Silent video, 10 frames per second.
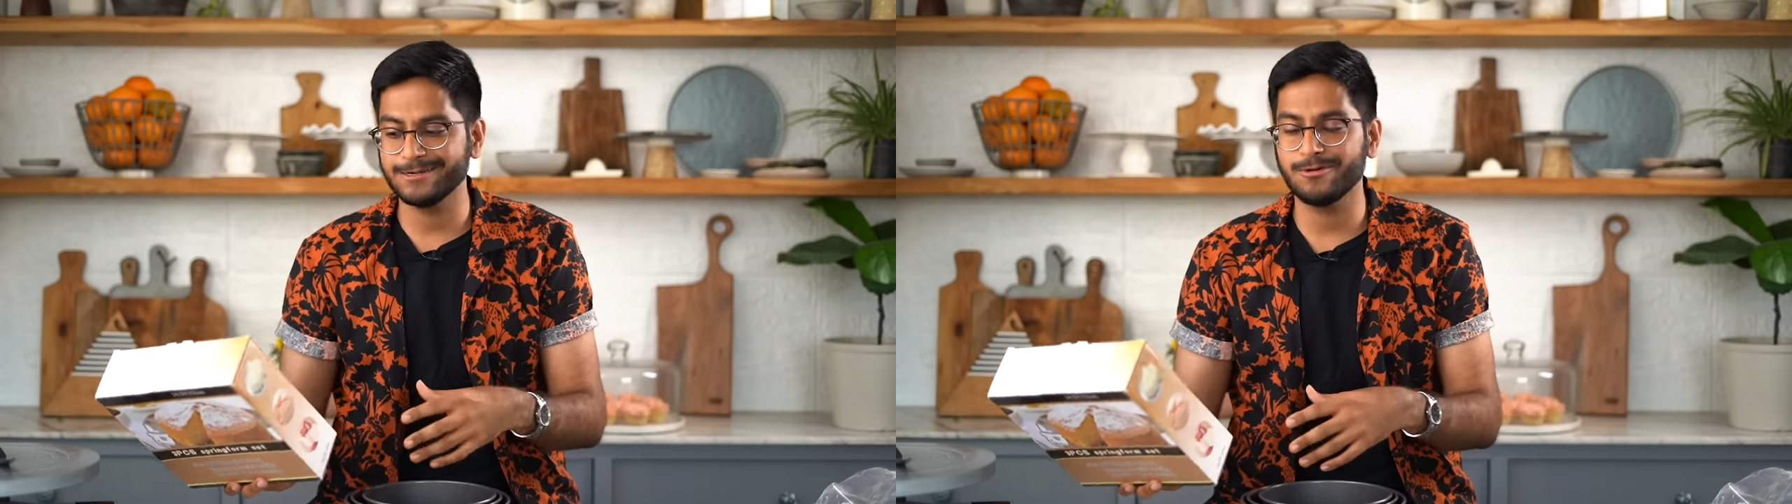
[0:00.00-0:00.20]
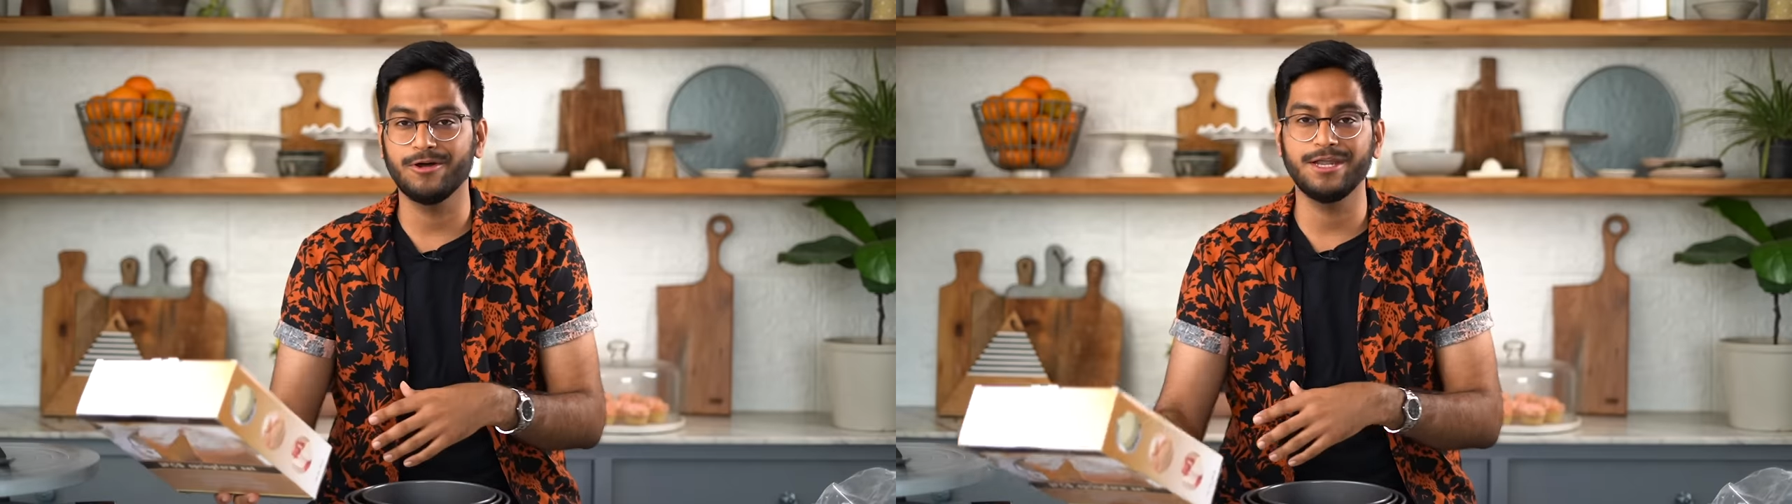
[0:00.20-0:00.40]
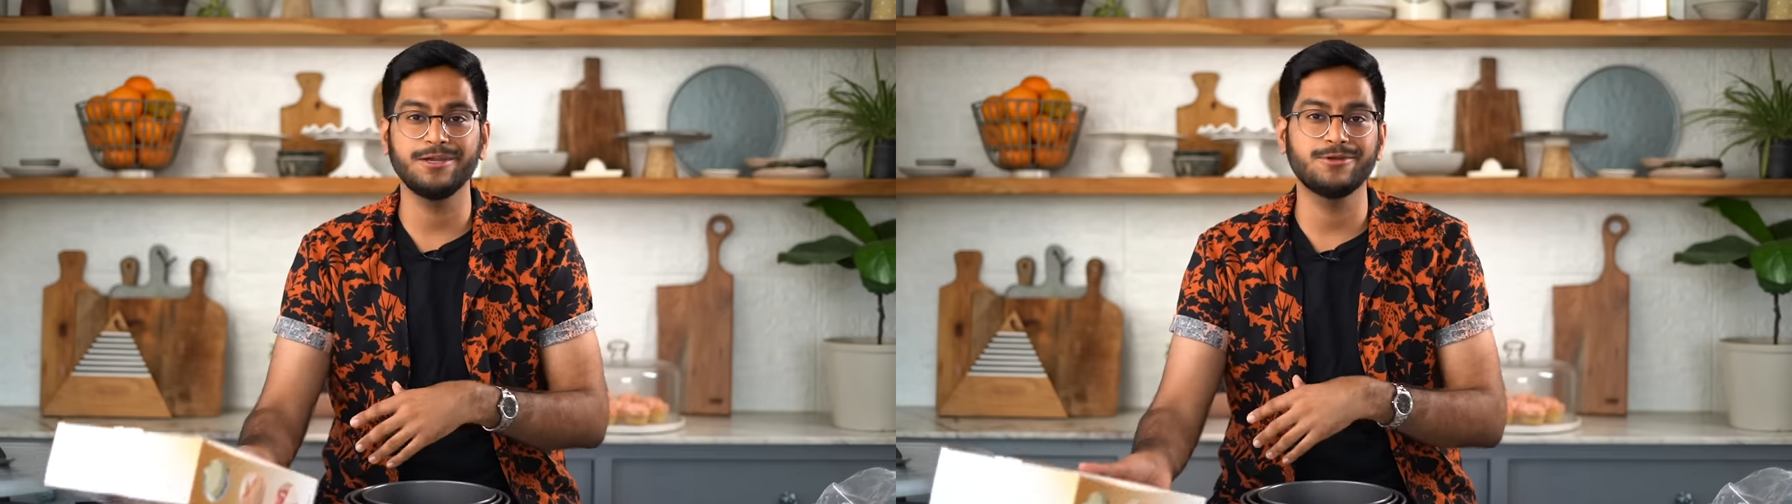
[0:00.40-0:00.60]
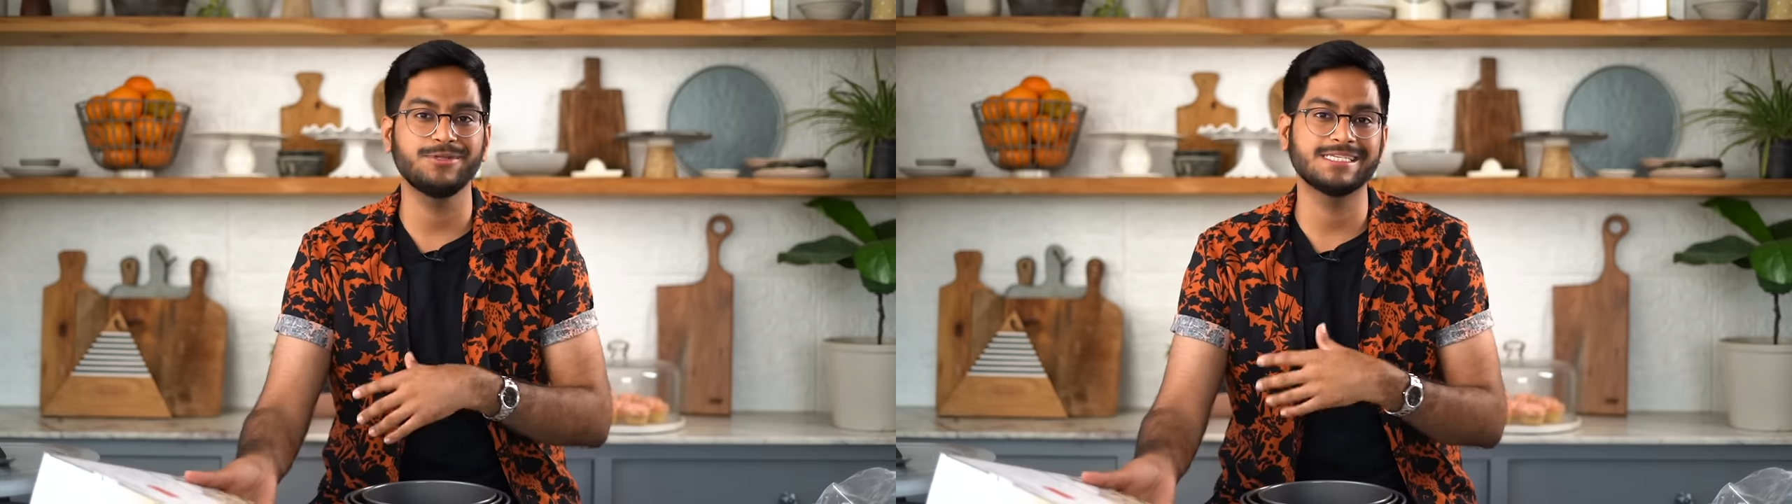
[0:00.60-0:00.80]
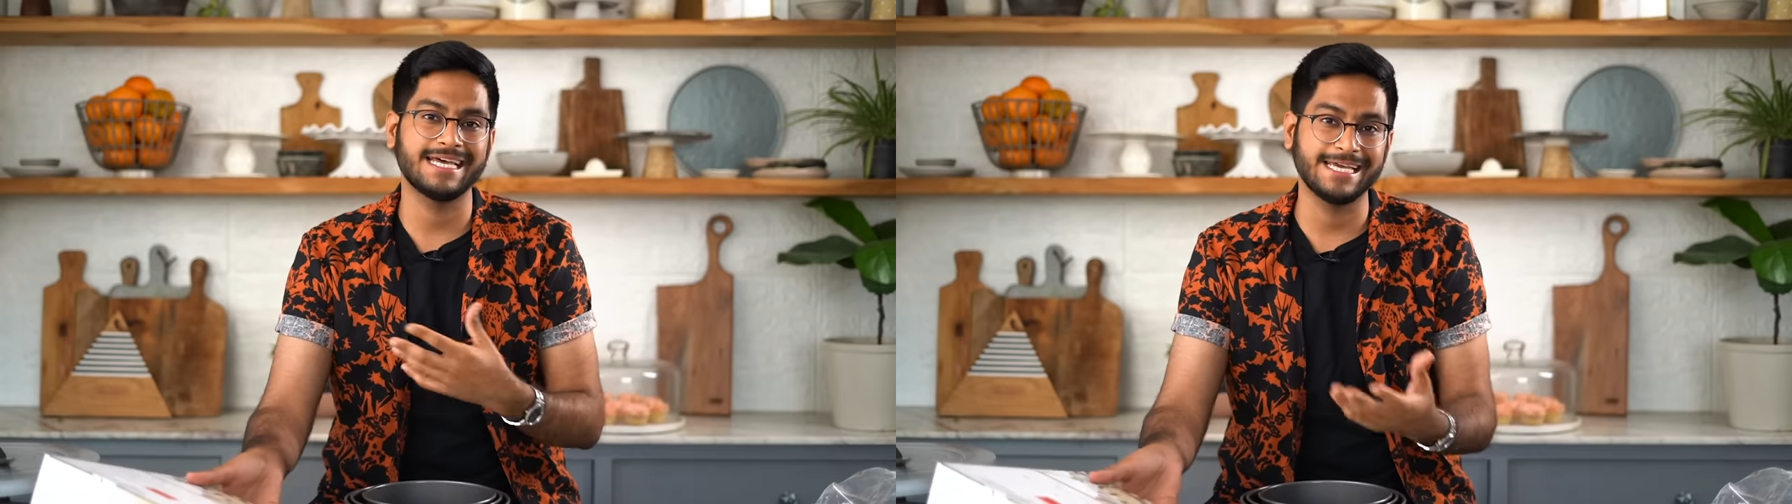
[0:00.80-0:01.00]
according to
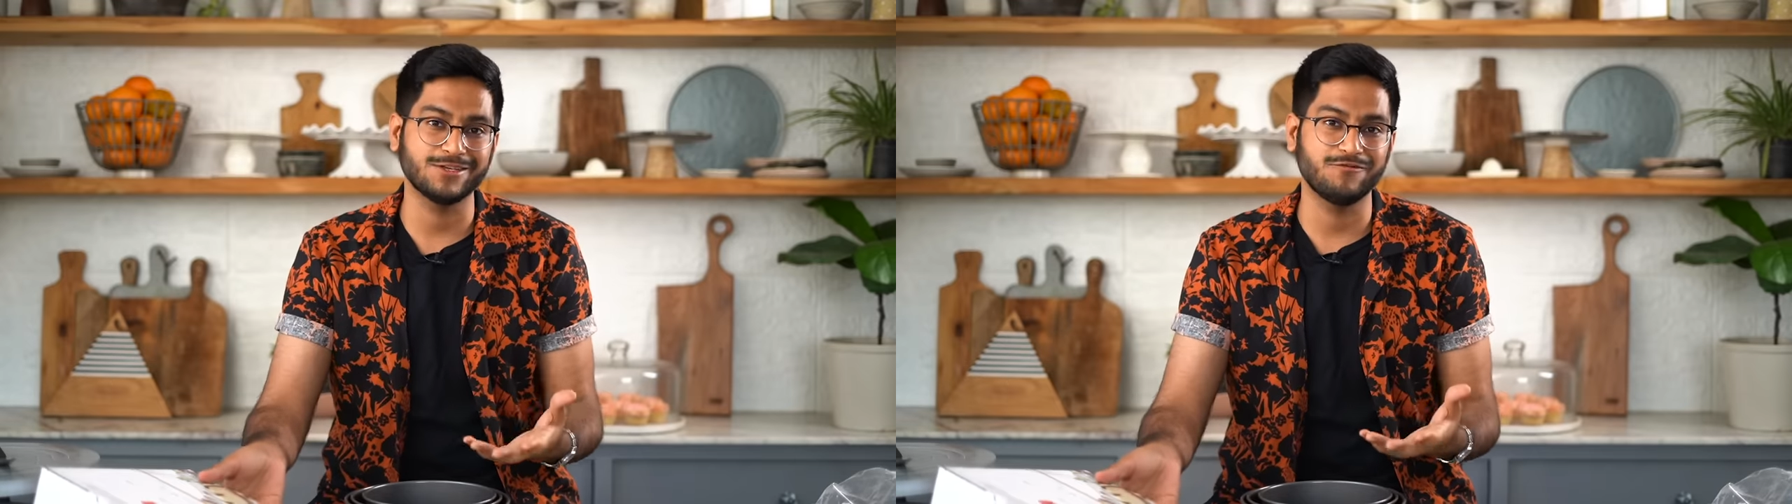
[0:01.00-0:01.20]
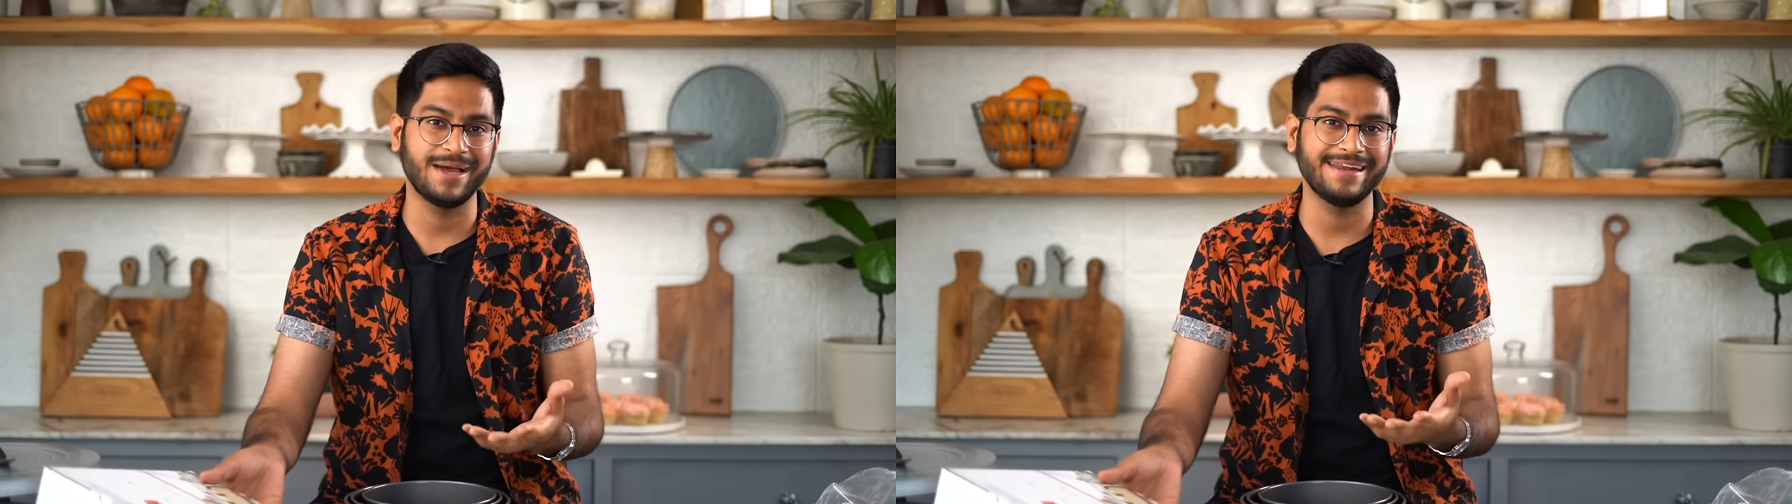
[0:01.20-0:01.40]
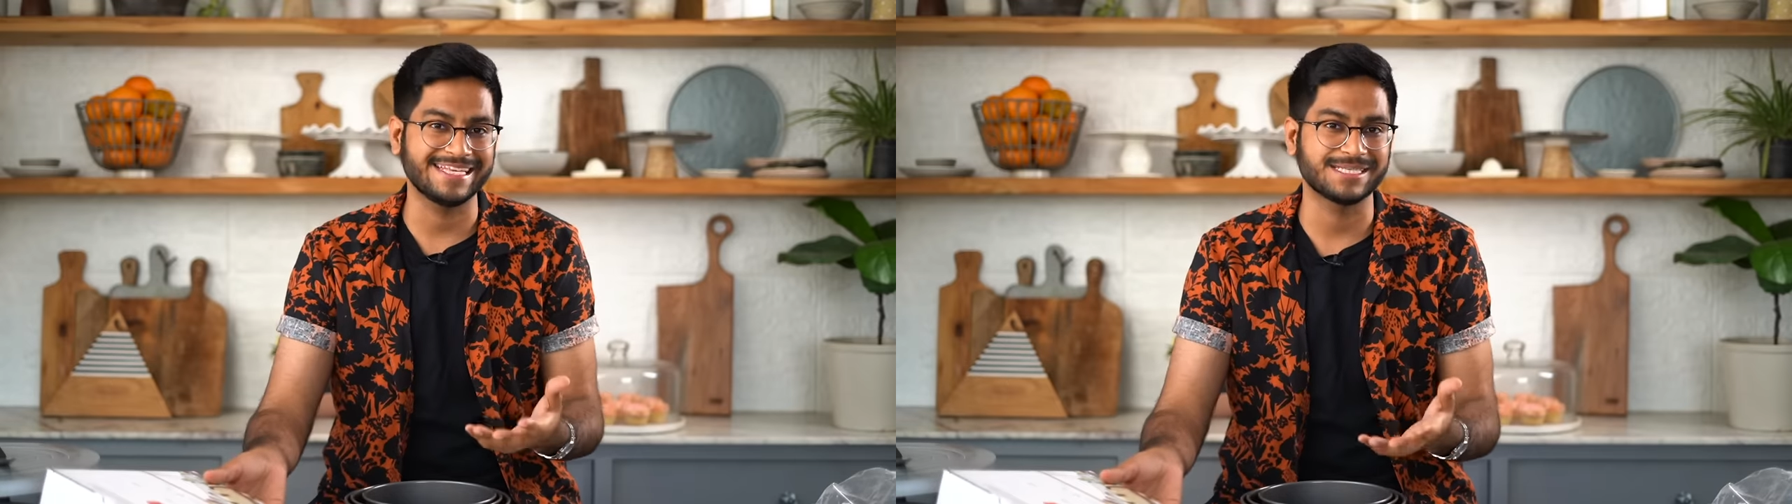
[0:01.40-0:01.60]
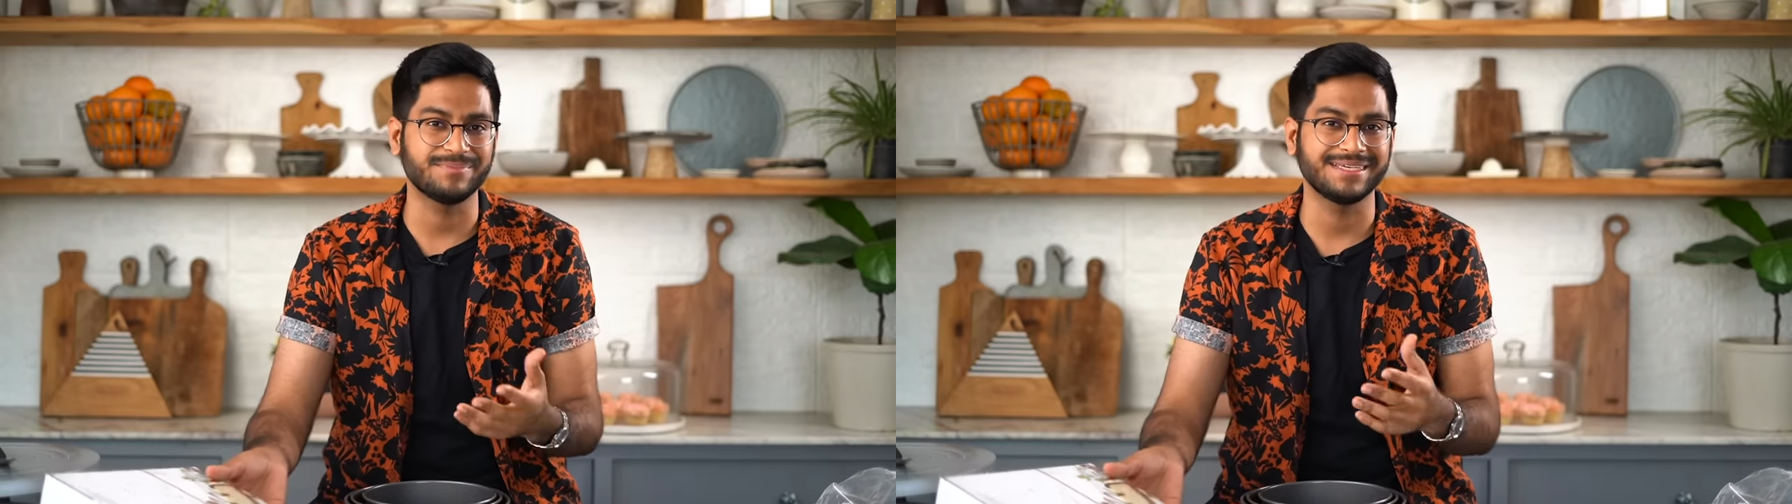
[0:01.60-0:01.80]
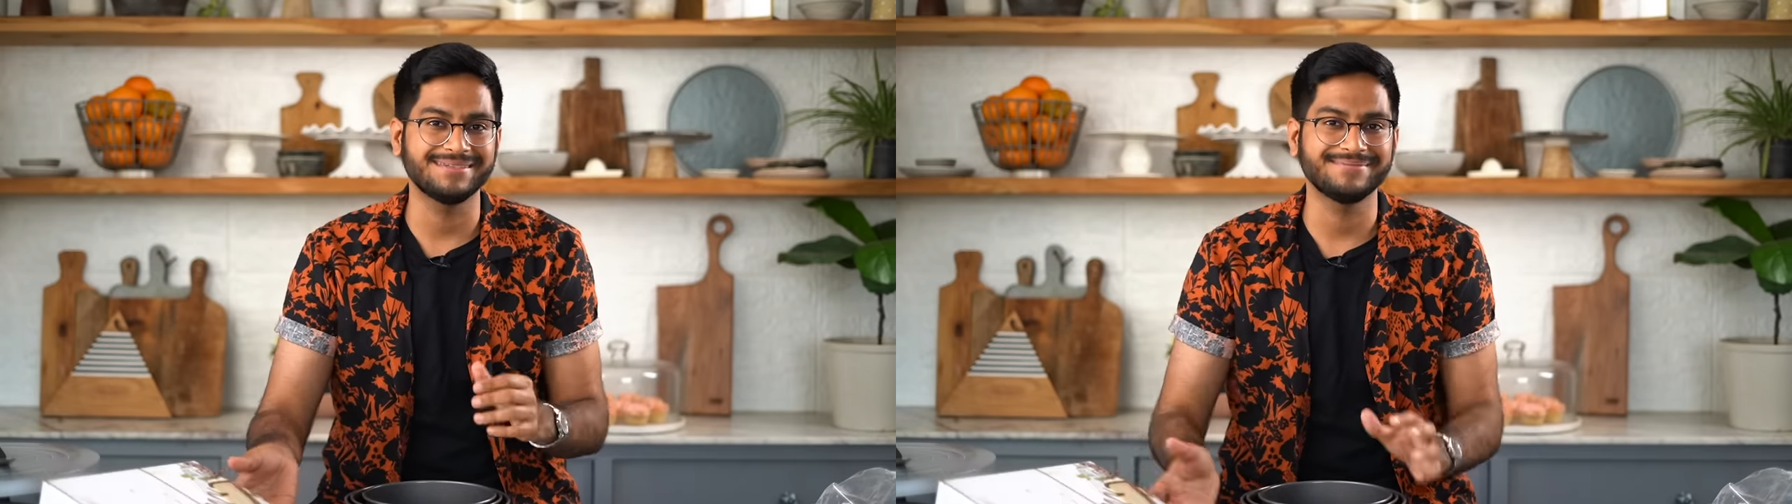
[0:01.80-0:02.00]
the size of my
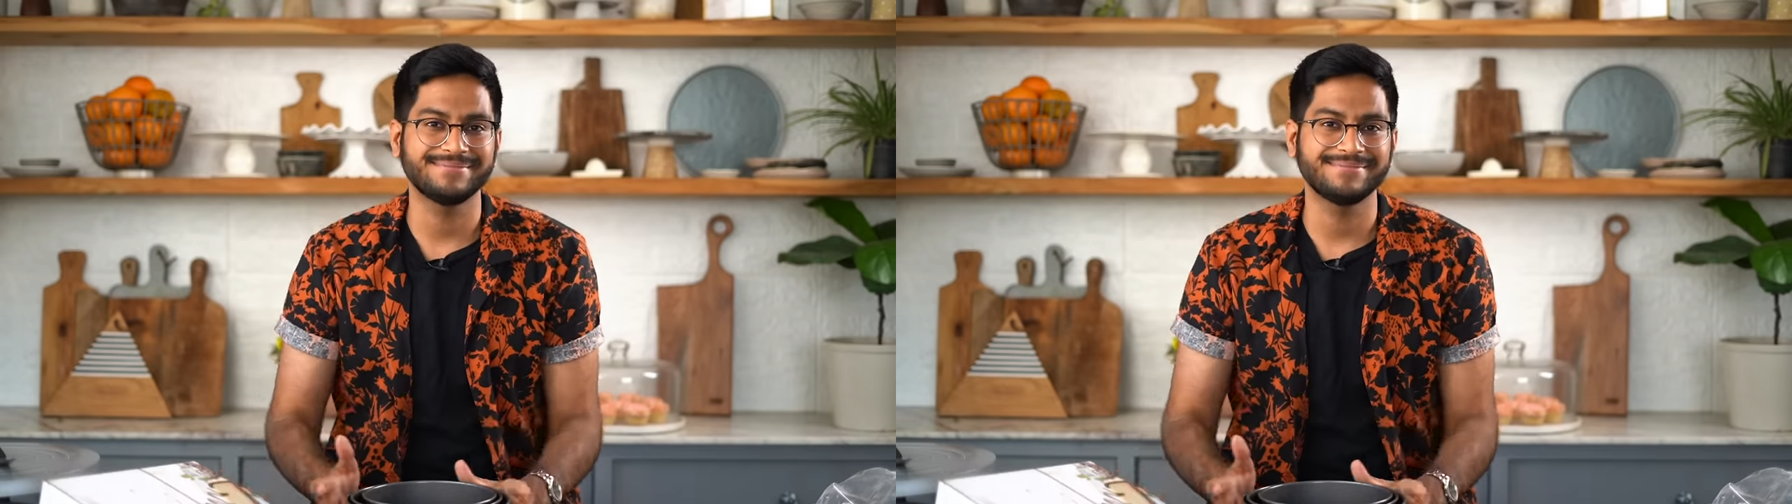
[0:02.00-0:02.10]
recipe.